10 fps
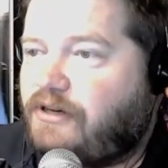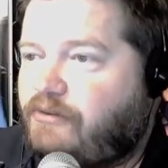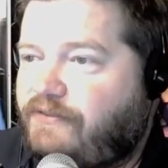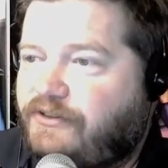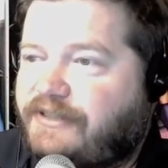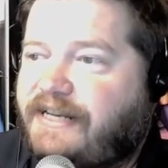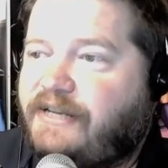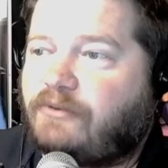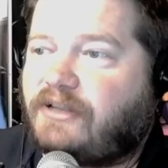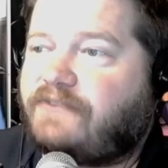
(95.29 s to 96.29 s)
revealed that he
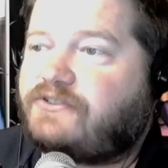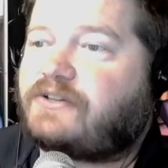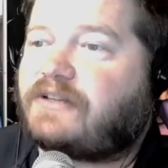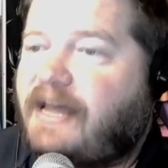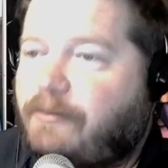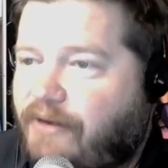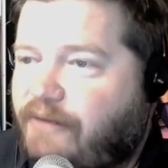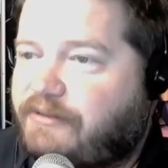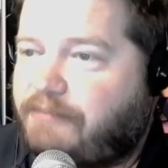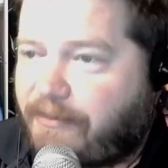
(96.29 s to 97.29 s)
would love to collaborate
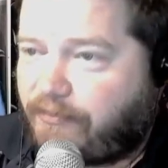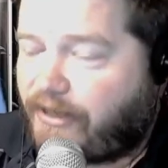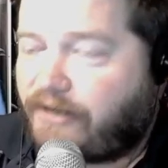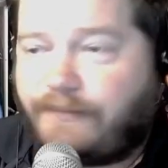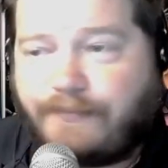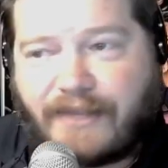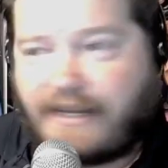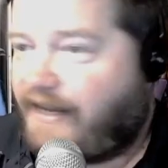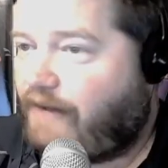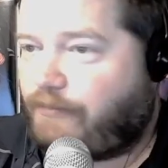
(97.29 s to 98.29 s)
with BABYMETAL,
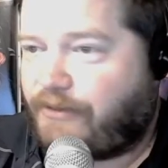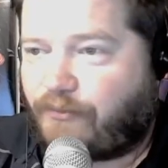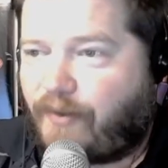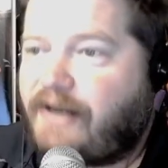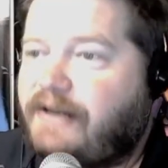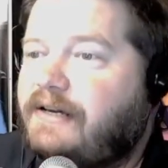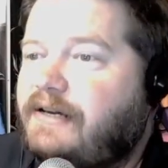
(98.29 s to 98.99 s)
and that would be great.